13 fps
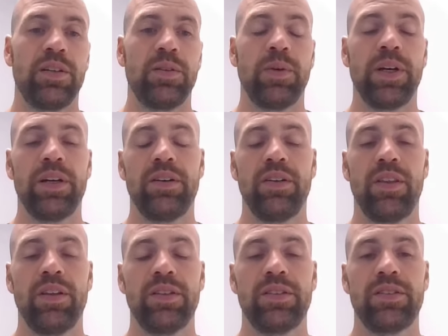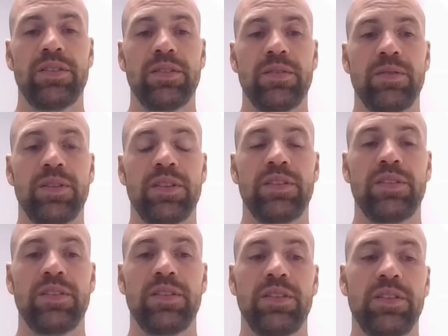warehouses with
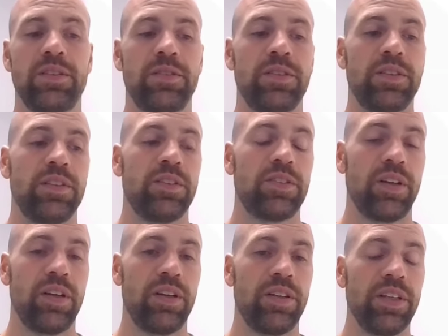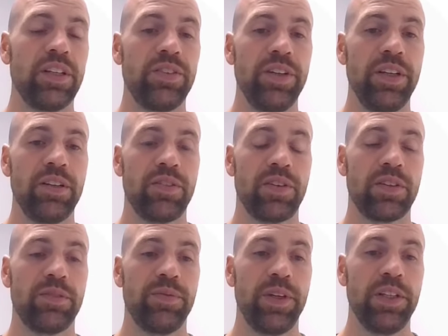a certain degree of
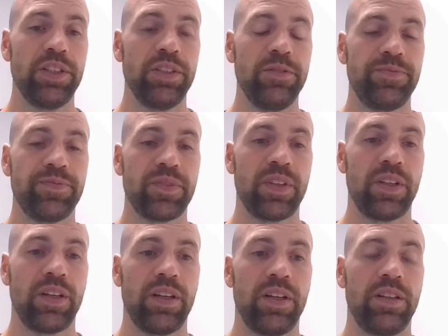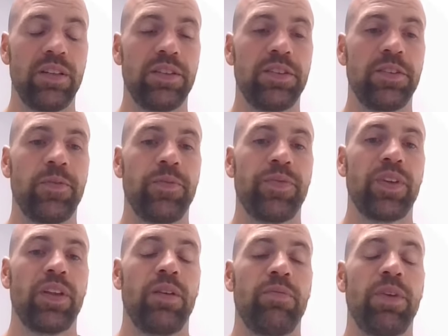automation. And
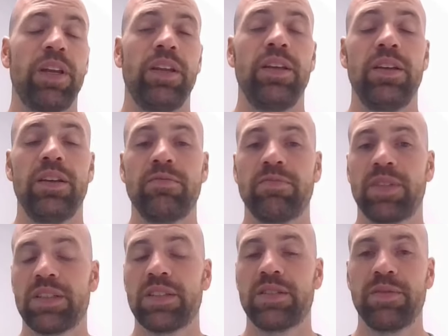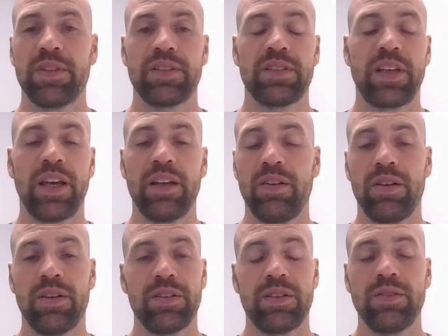many customers
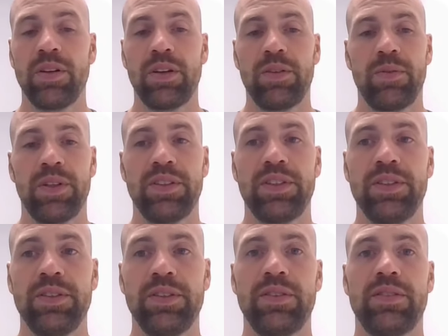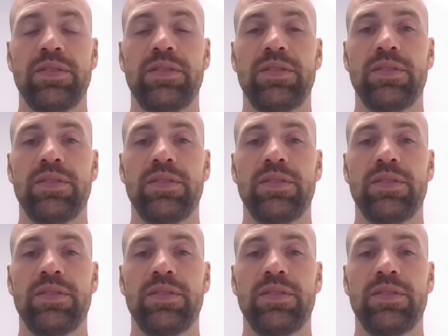cannot or do not want to